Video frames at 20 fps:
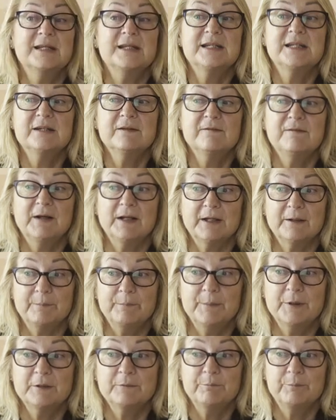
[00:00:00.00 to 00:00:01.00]

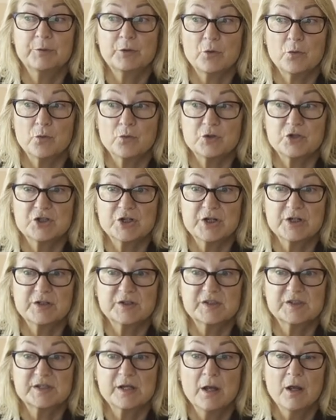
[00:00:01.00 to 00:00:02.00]
development
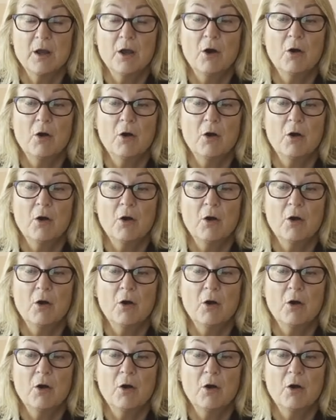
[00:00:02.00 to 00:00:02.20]
projects